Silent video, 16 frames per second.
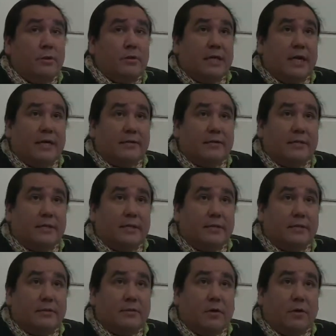Dansi,
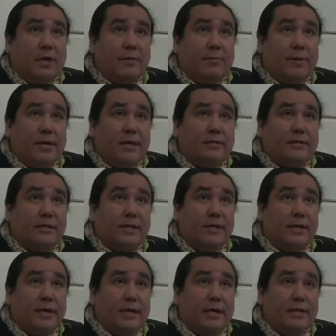Zongi Benesi
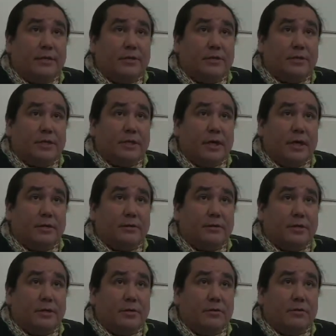and Nantish Nakas
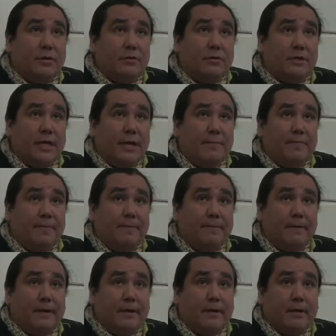Kanuto Dem.
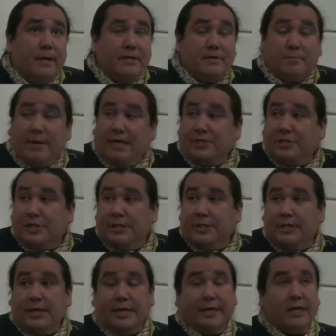As
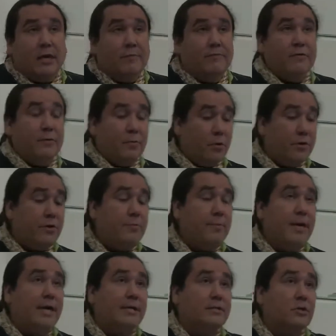mentioned, I come from northern
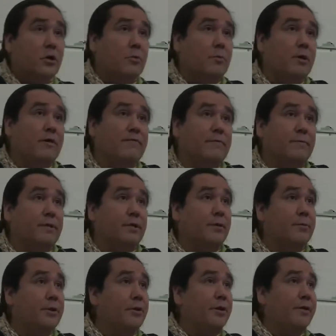Manitoba, from the
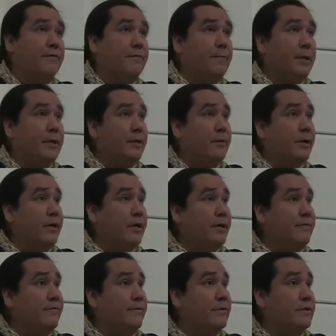community of
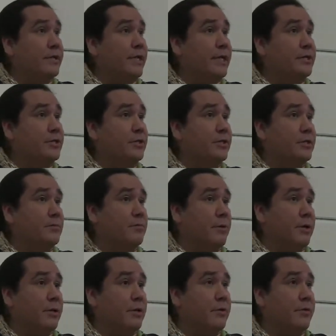Pukatawagan First Nation. It's
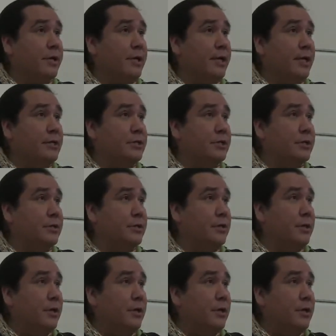part of the Cree Nation.